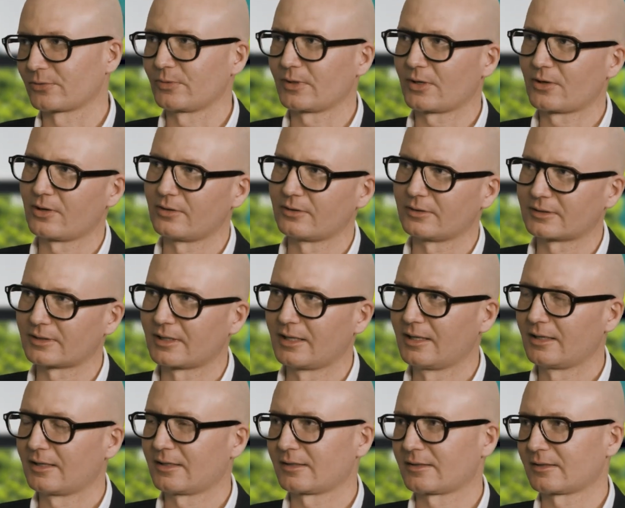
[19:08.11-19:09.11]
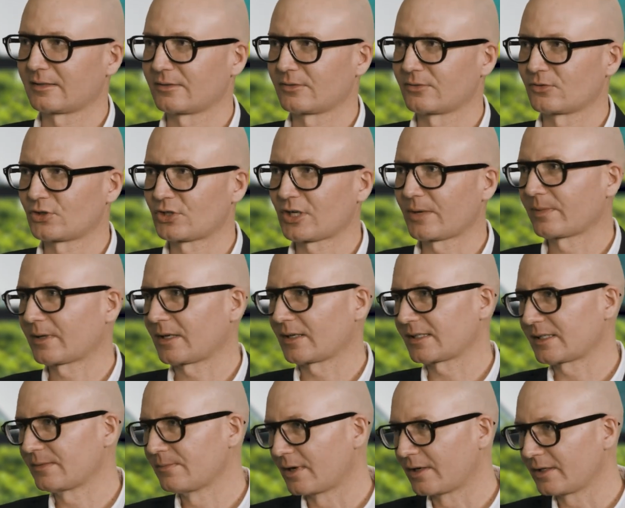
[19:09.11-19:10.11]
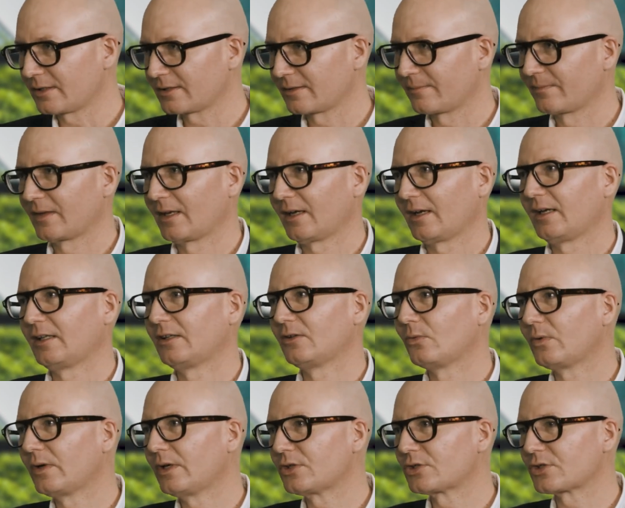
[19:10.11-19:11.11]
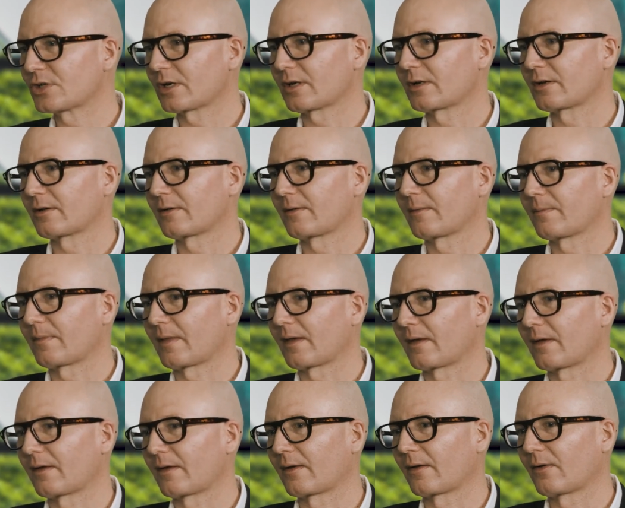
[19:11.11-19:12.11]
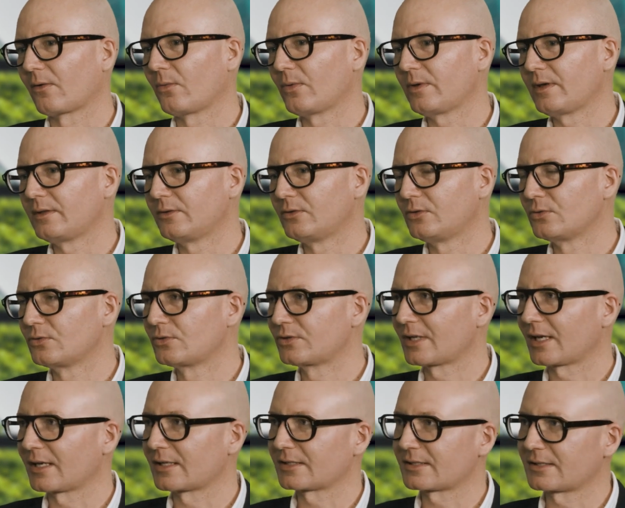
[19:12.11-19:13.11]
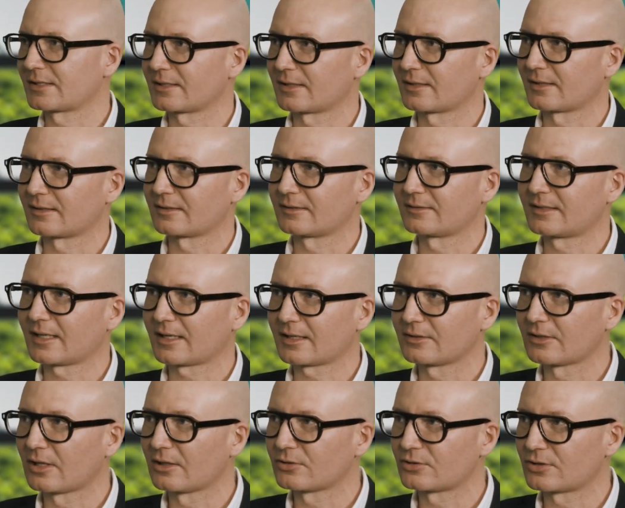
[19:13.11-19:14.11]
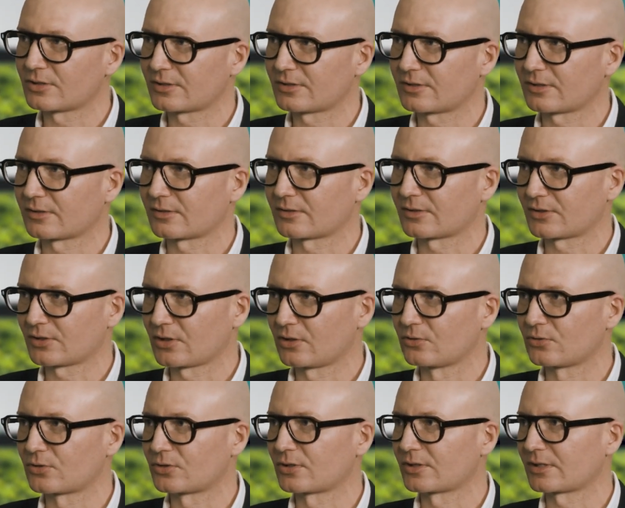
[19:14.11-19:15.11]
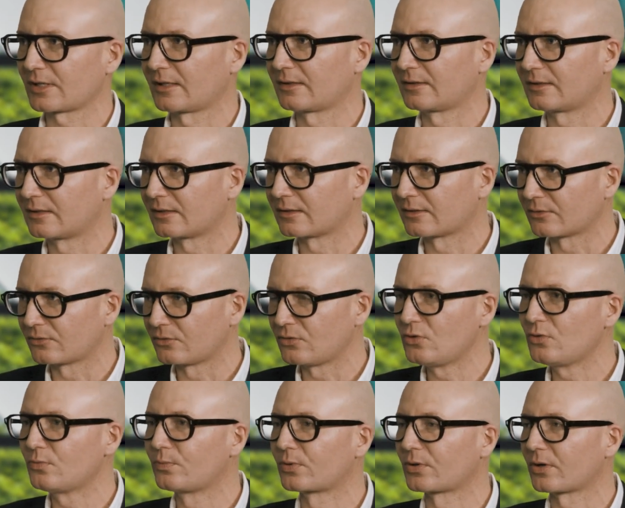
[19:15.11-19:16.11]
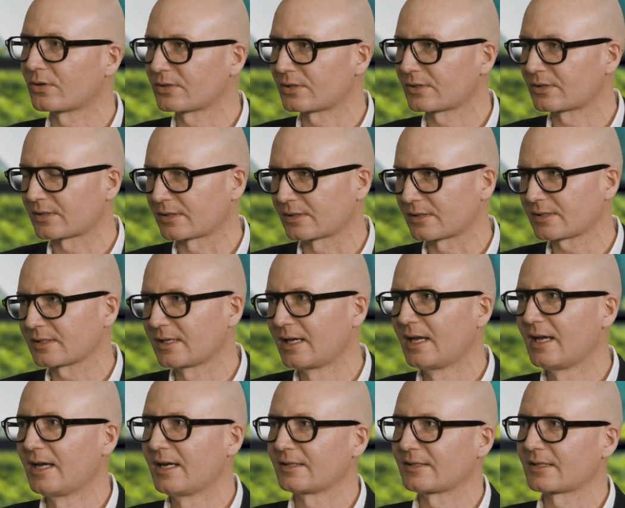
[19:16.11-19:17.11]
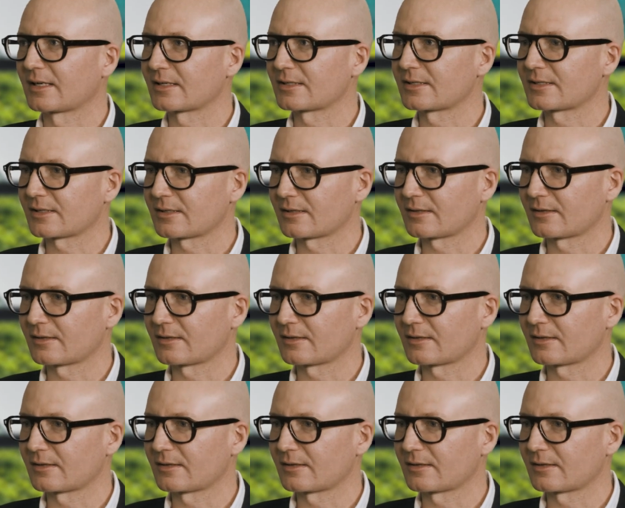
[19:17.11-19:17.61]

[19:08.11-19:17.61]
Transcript: We call it uh, Żabka Smart, mm -hmm. in which um, uh, we do test uh, technologies, uh, solutions, and new processes that